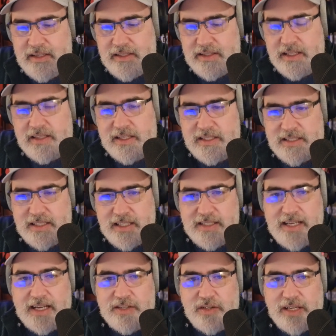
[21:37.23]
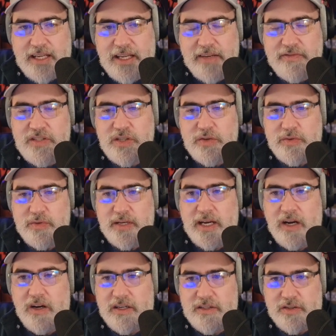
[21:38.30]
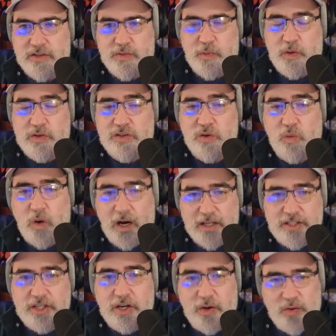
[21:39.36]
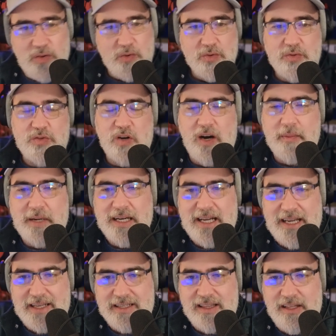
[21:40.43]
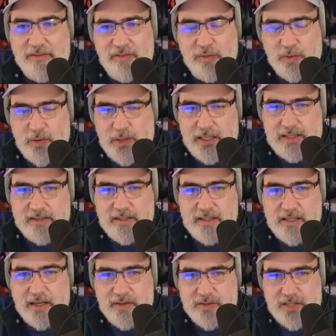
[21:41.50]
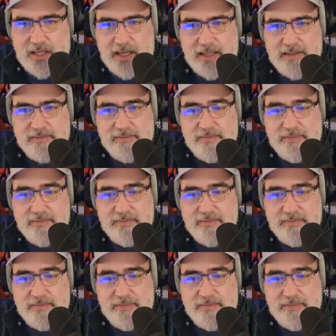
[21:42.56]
that this actually gives you characters both to watch go through trauma and live through it to the other side.